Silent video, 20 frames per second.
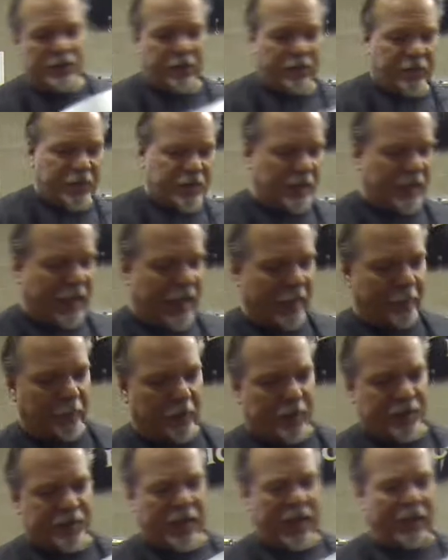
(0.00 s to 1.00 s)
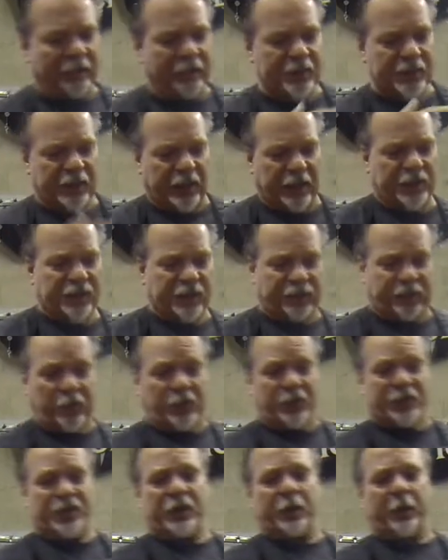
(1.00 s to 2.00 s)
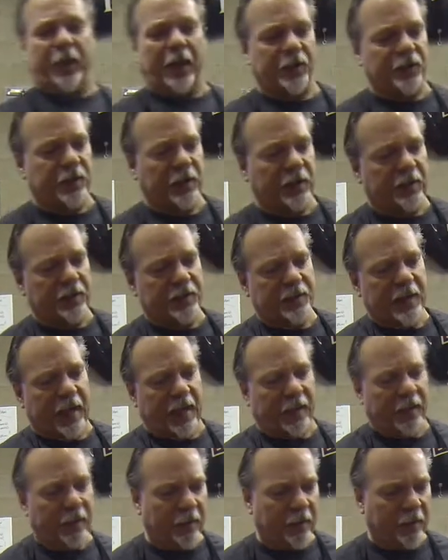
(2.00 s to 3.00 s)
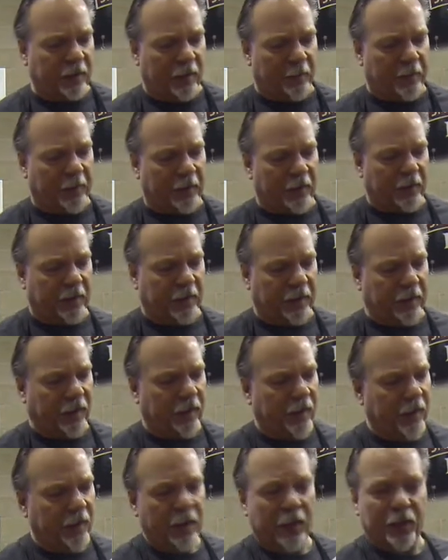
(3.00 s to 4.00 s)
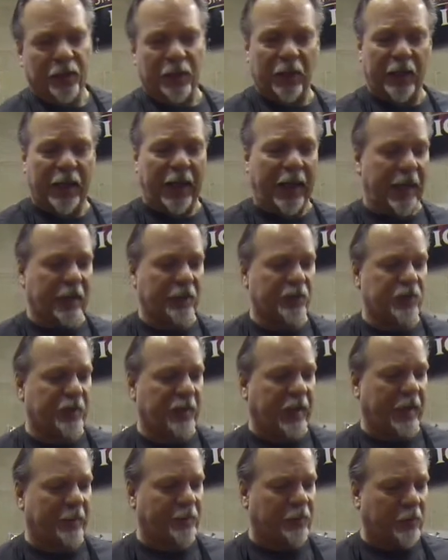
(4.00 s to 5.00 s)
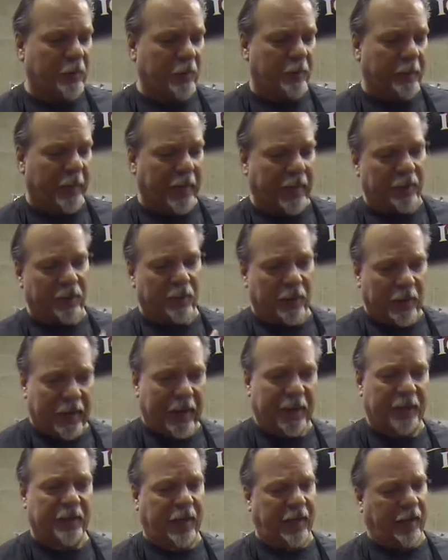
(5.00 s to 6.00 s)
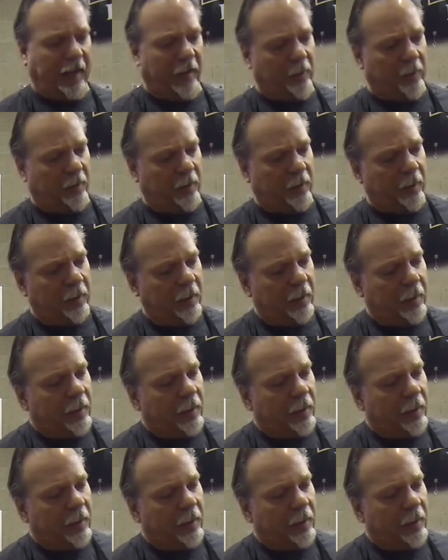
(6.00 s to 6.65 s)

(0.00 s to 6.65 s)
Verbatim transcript: of the slapper is obviously its first dimension is that ability to add shape to a panel, add camber,